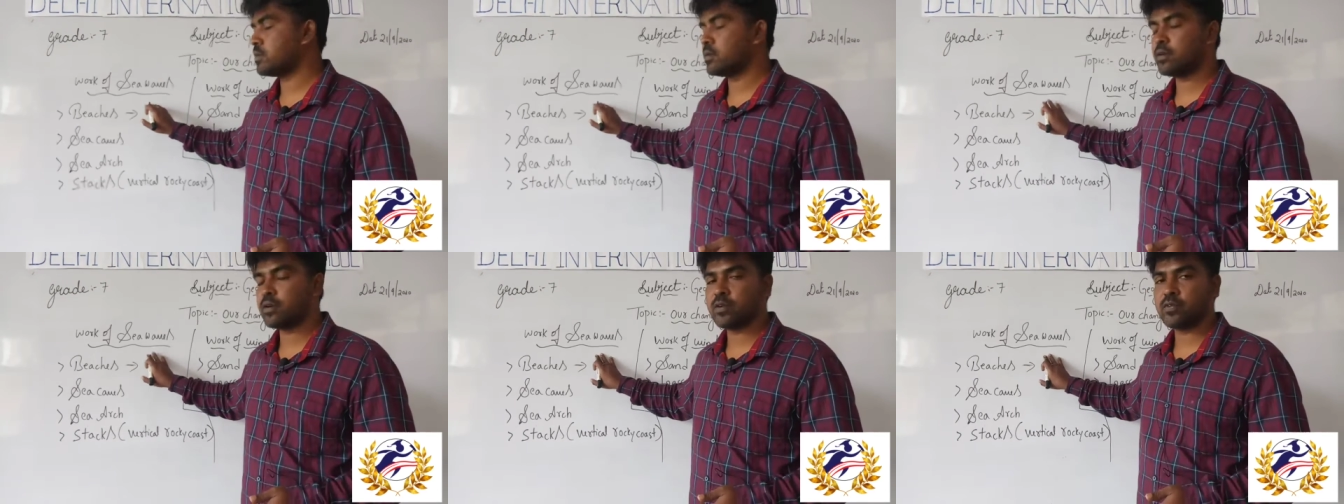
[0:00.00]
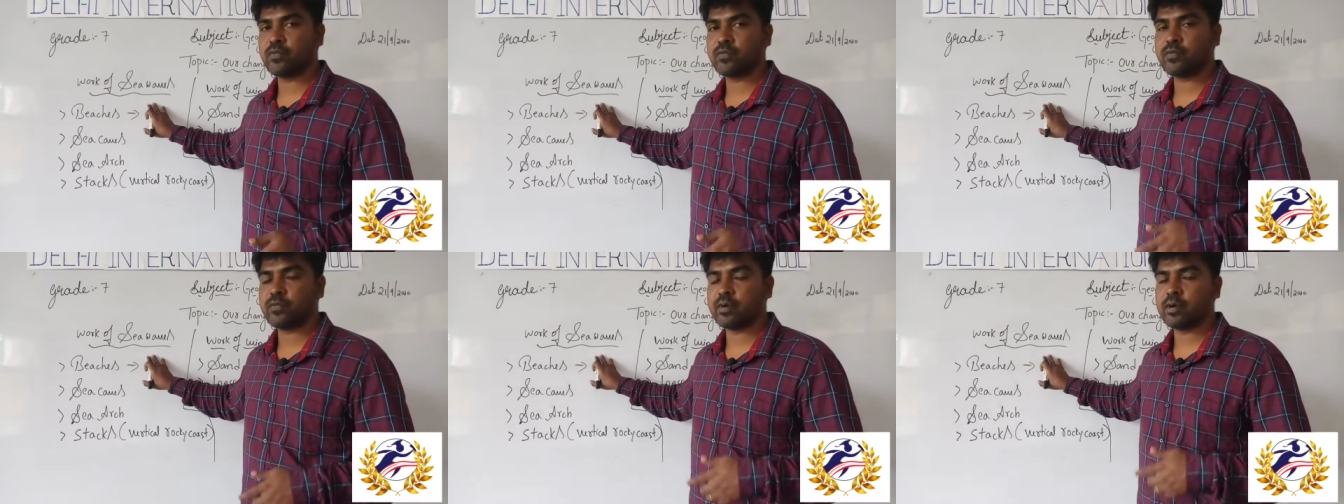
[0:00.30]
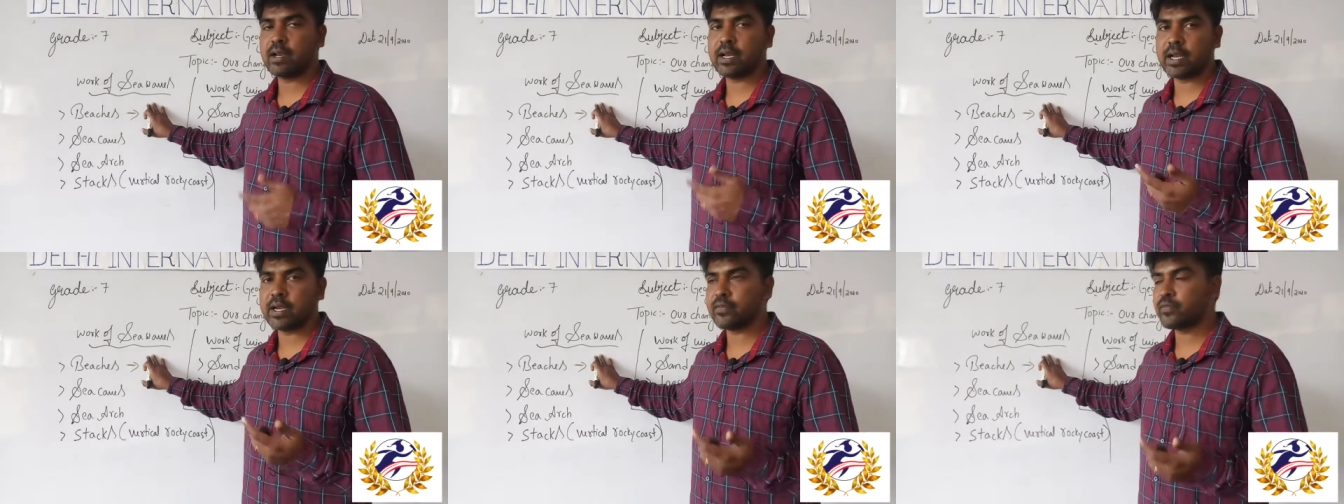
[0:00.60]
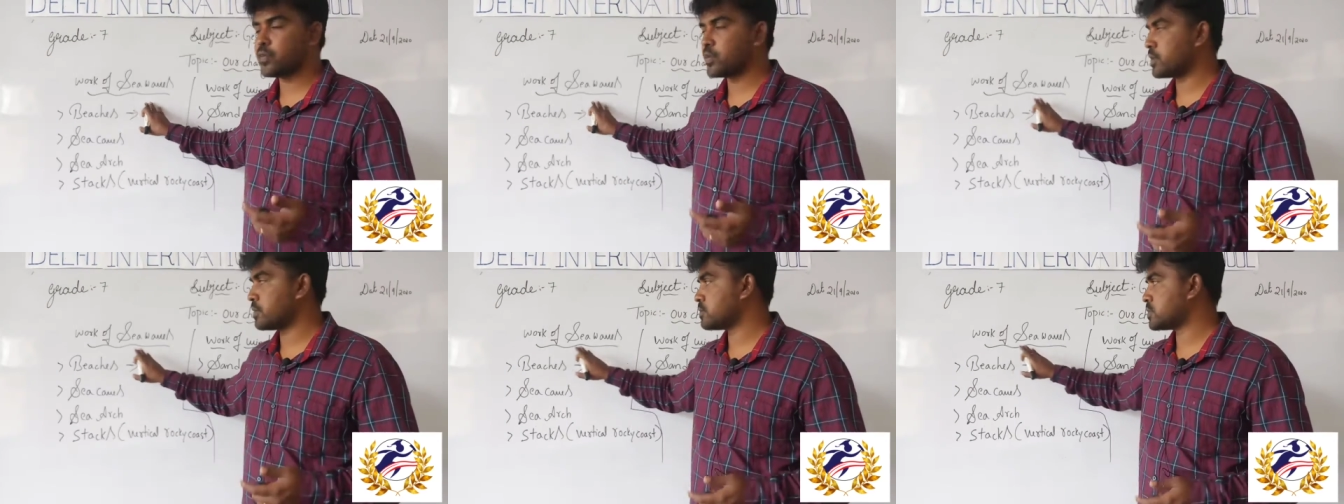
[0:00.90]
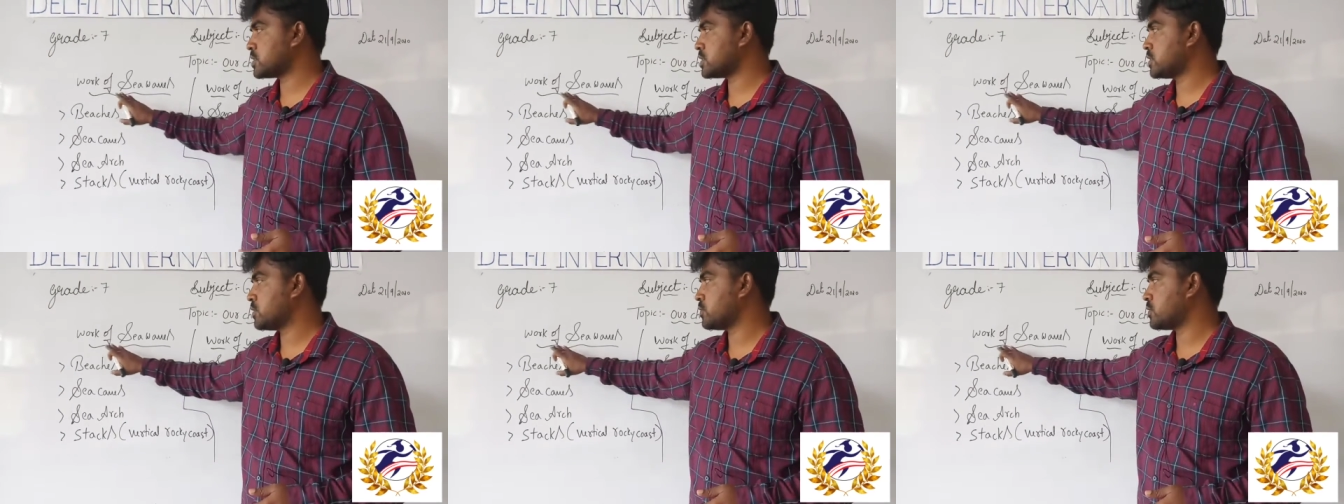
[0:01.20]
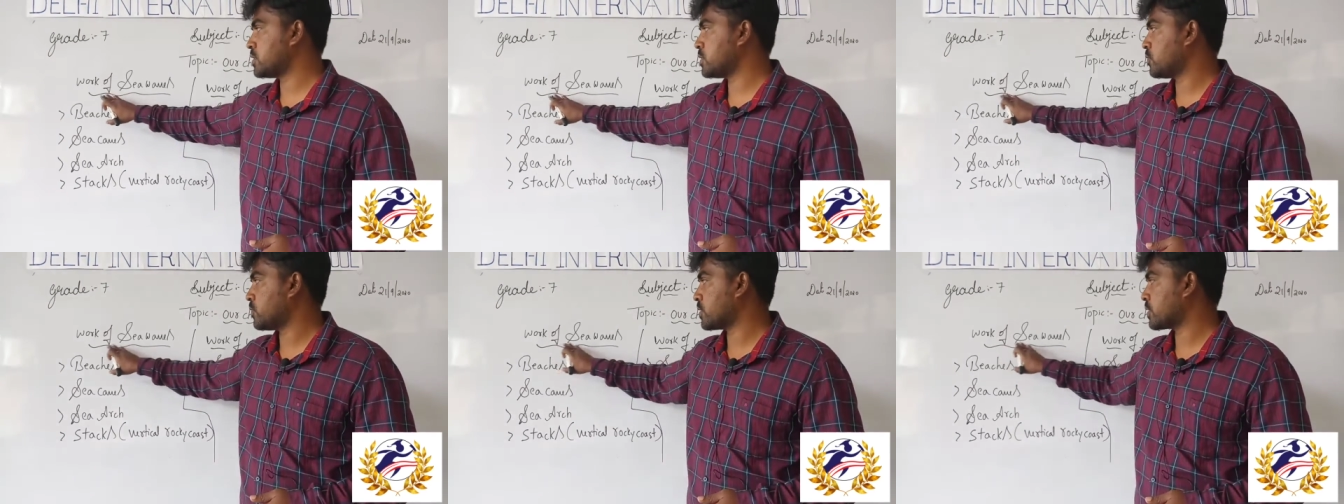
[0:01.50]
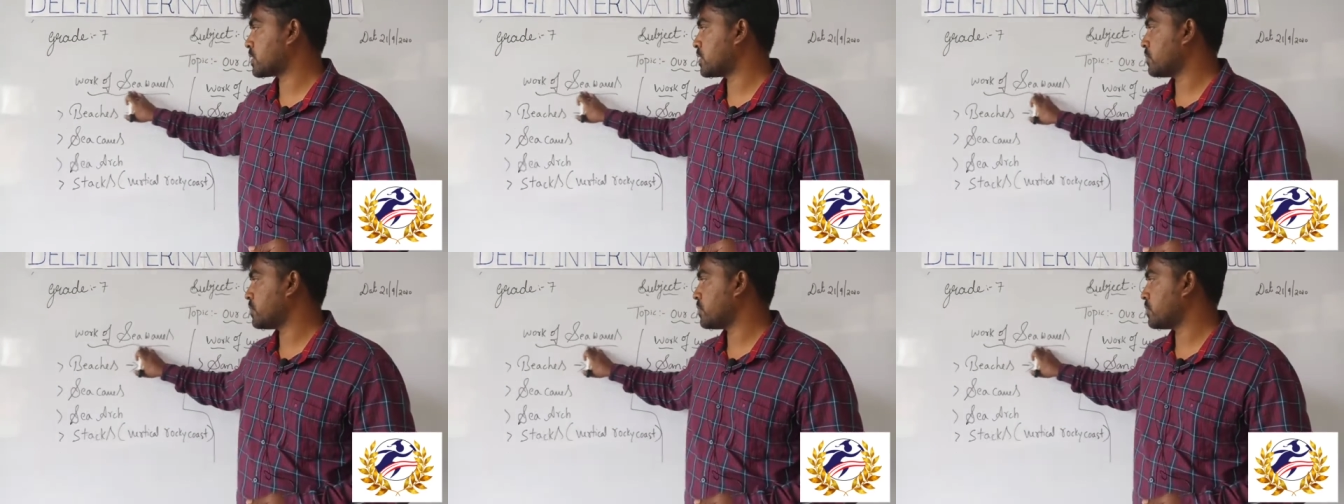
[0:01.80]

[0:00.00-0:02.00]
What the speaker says: of landforms due to the work